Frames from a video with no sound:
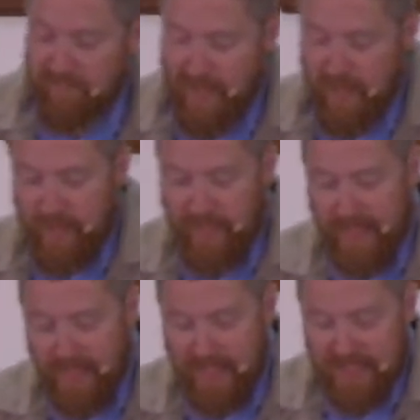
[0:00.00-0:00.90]
plundering,
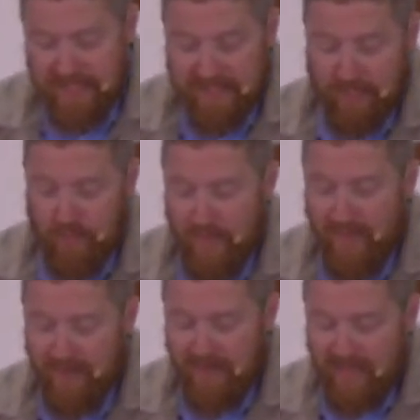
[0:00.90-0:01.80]
injustice, and all
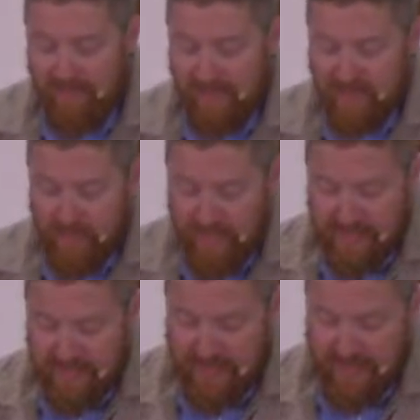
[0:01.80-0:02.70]
other evils of
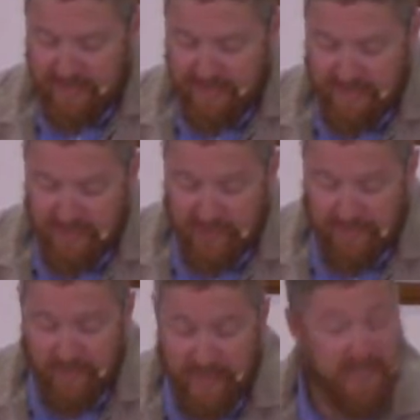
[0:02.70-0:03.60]
treason and sedition.